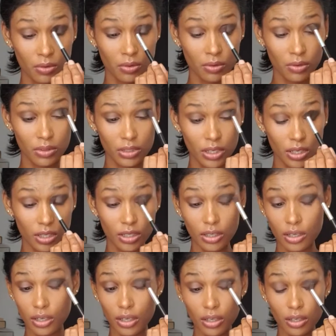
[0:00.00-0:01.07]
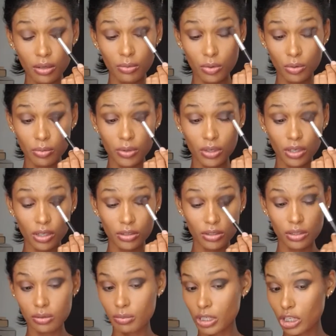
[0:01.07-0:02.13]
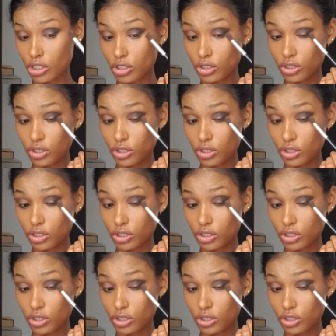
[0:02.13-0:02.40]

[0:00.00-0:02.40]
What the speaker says: Not adding any more product to the brush,